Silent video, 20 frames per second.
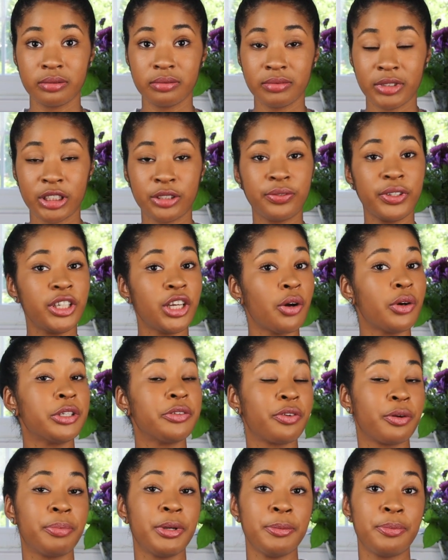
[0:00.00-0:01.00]
video is
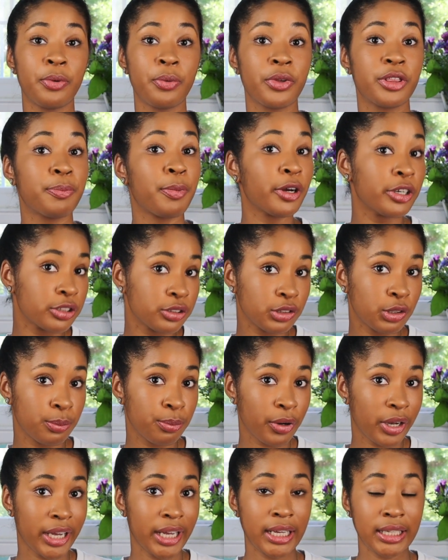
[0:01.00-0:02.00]
for people with personal
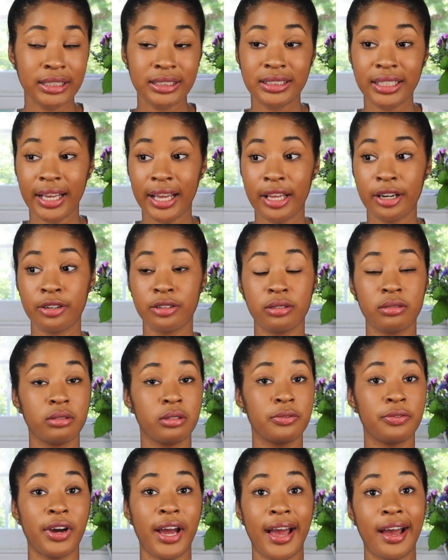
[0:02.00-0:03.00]
brands and
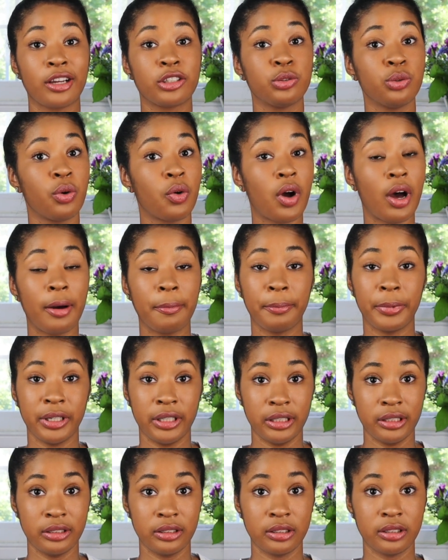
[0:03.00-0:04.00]
for actual
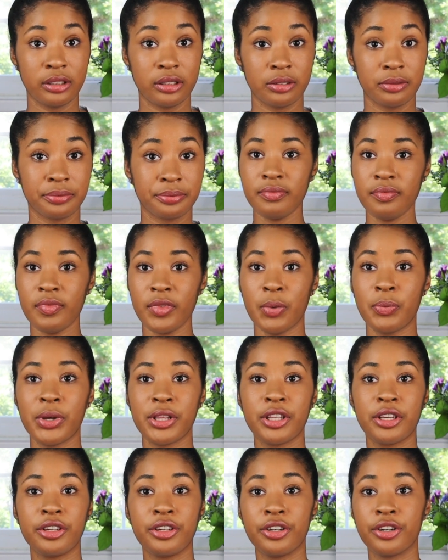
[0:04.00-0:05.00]
companies.
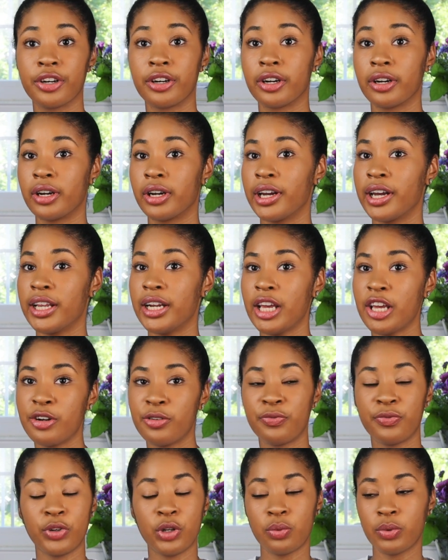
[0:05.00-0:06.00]
Whether you're an
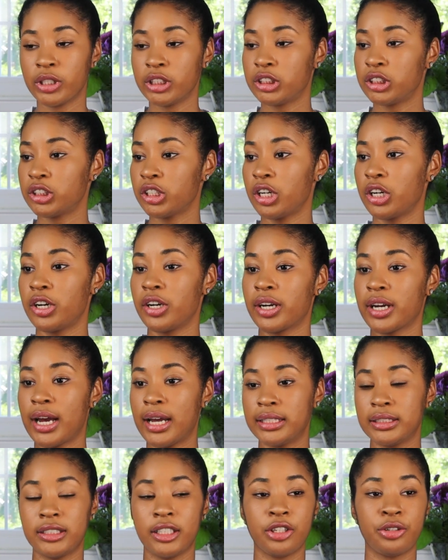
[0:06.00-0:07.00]
influencer, a
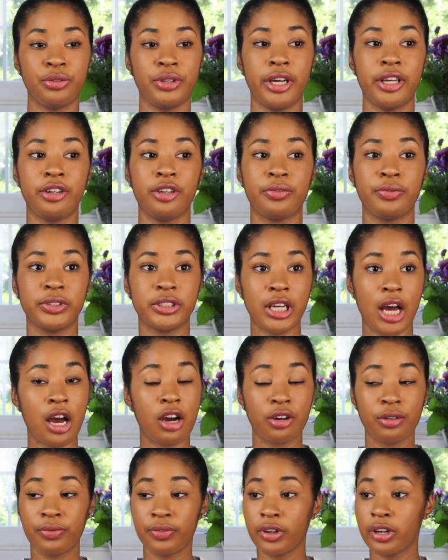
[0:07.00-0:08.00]
content creator, a
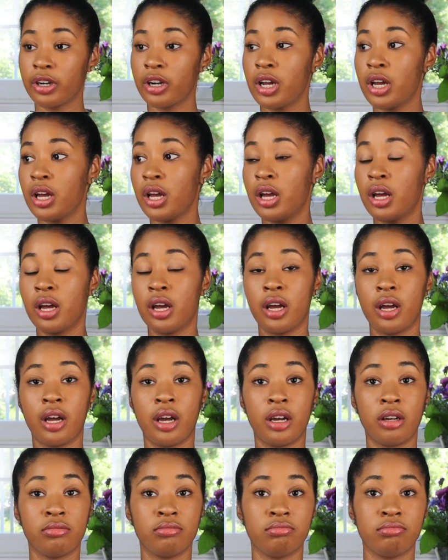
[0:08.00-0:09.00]
photographer,
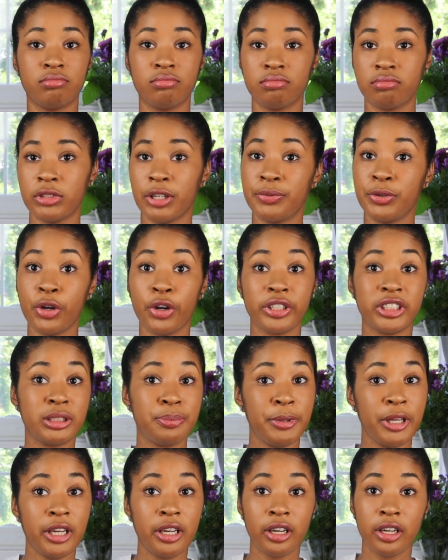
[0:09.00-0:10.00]
if you're a
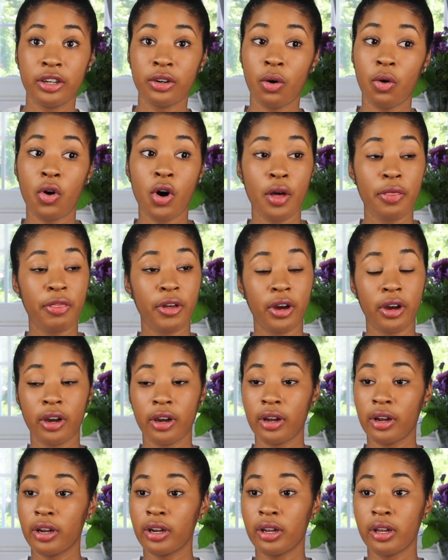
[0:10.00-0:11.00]
speaker, an
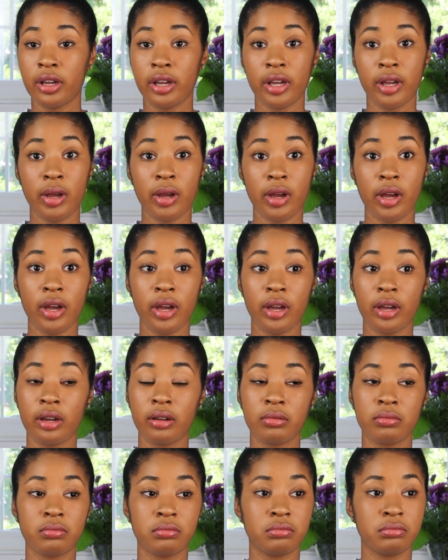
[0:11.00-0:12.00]
author,
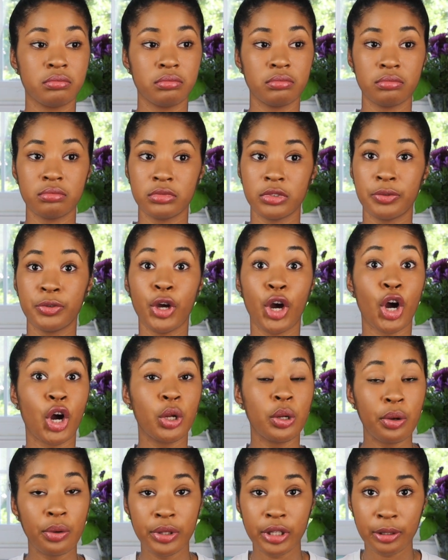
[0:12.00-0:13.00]
if you're a
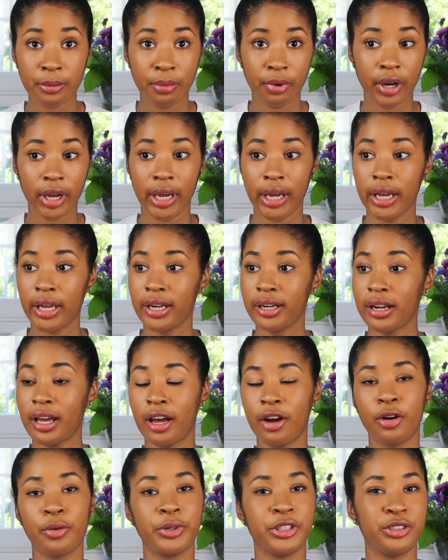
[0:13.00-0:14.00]
clothing brand,
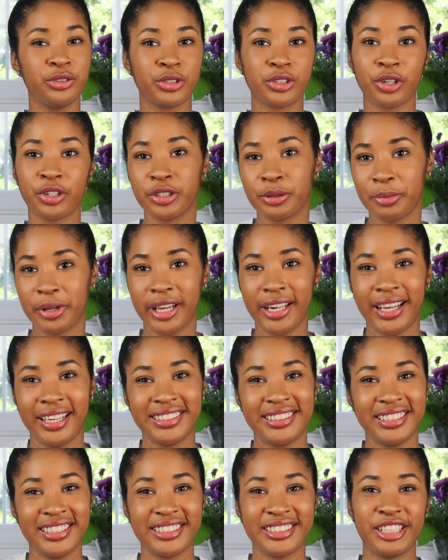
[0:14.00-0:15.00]
I always use clothing brand
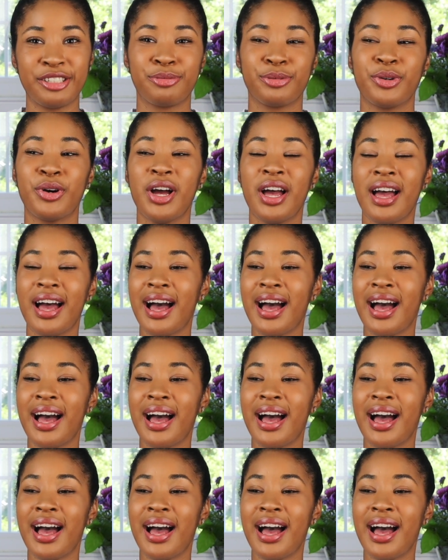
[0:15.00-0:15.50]
as an example.